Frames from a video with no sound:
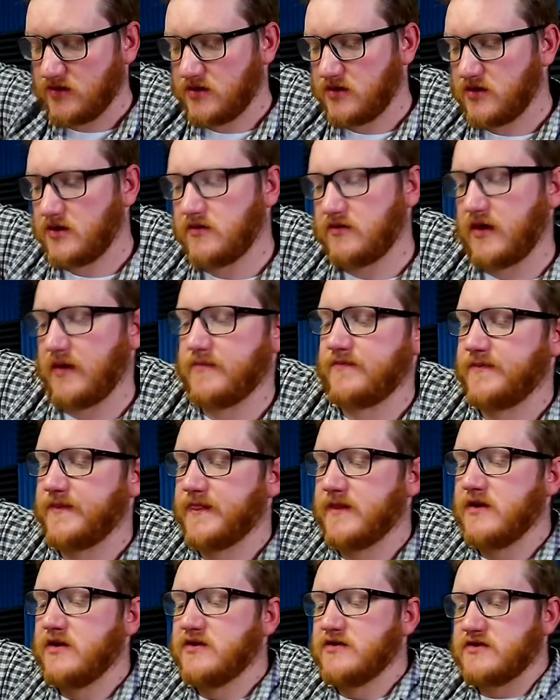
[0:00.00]
Okay,
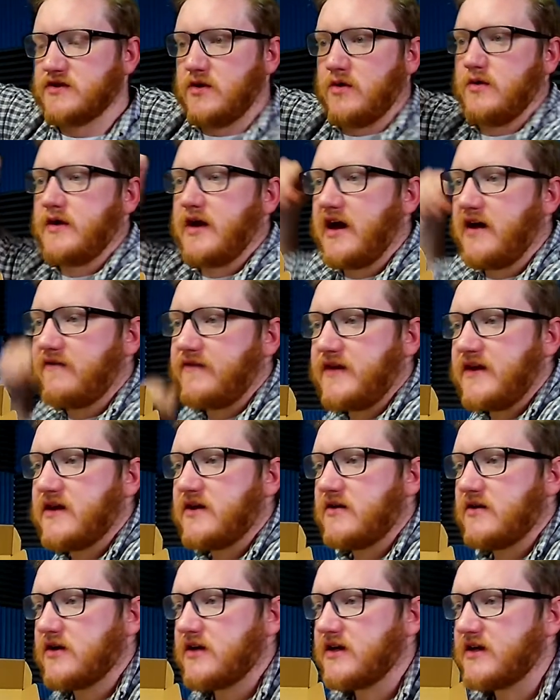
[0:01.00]
so what we have
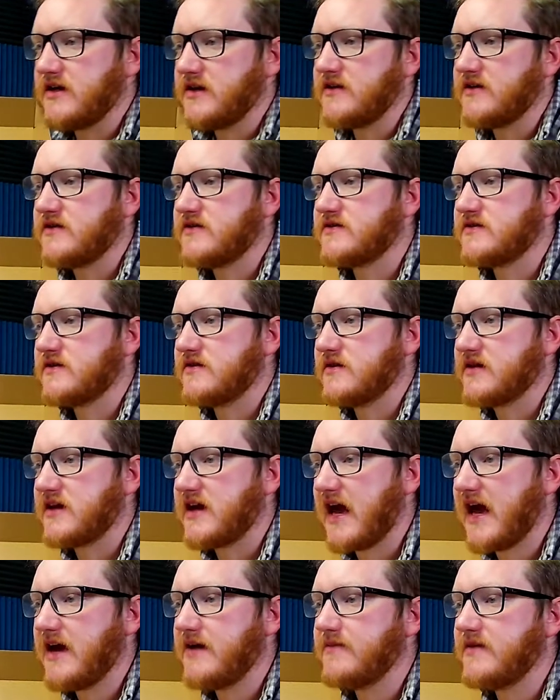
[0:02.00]
here is the
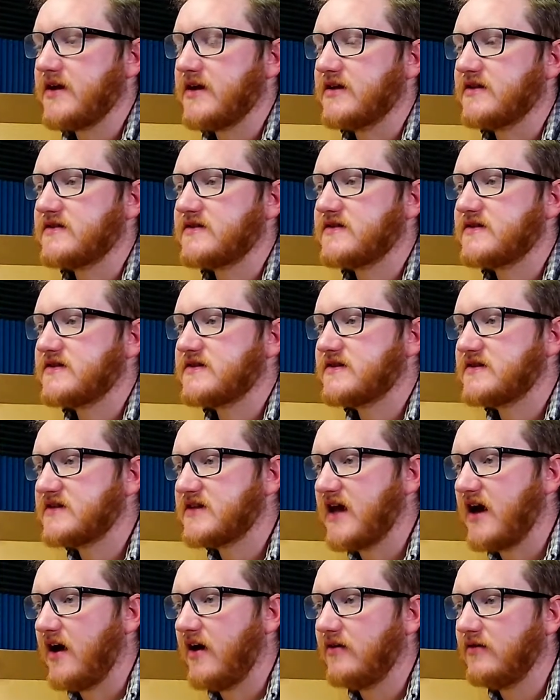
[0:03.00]
game
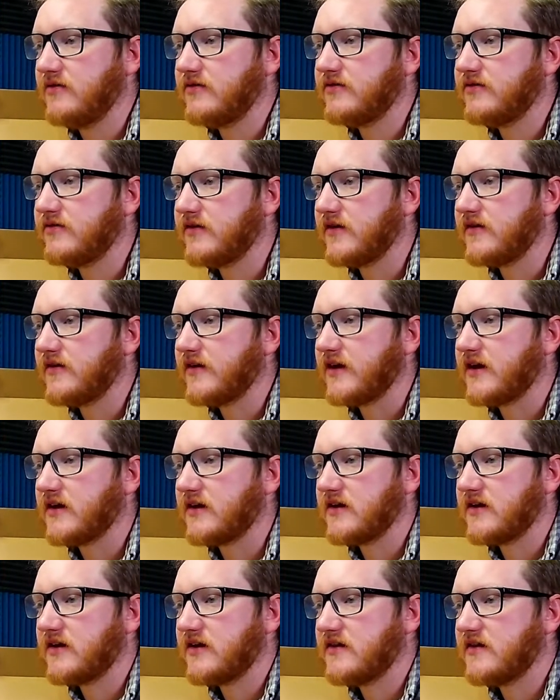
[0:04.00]
itself. If I
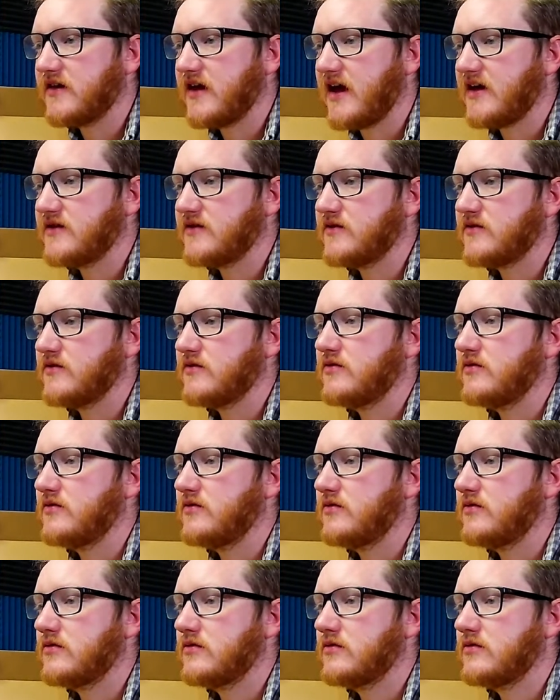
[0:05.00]
can get that
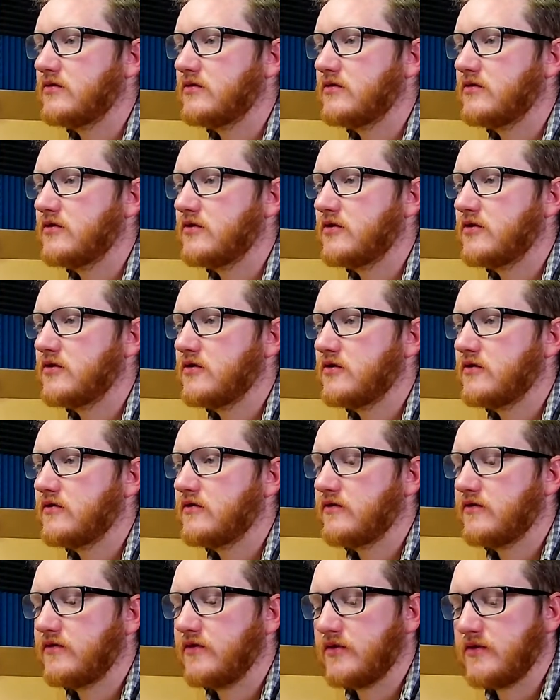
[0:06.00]
to
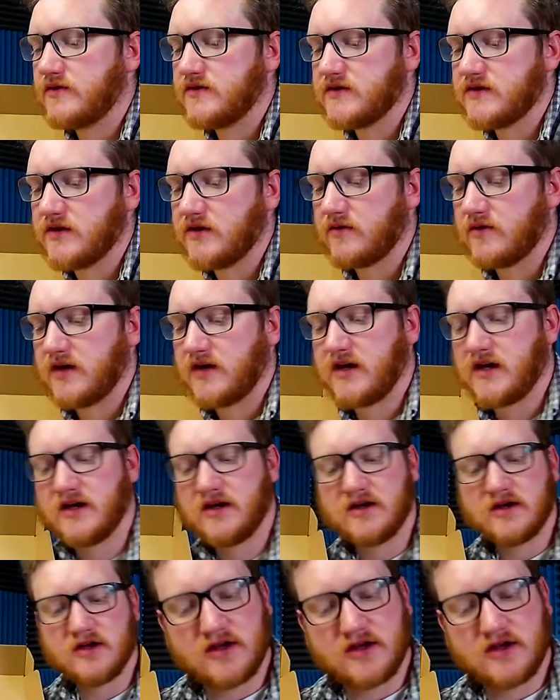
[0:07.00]
focus in okay.